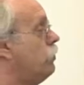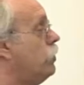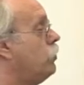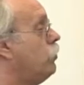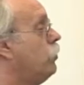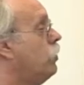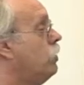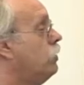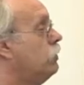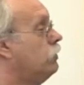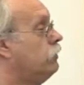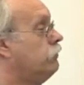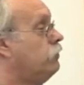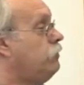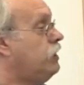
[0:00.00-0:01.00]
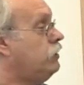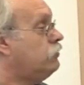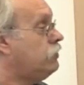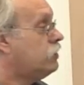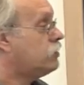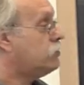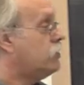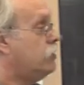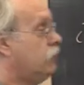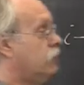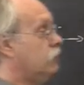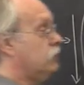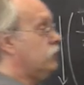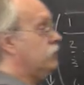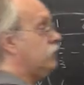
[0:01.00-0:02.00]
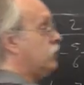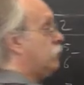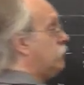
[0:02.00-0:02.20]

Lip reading: row of the matrix, then that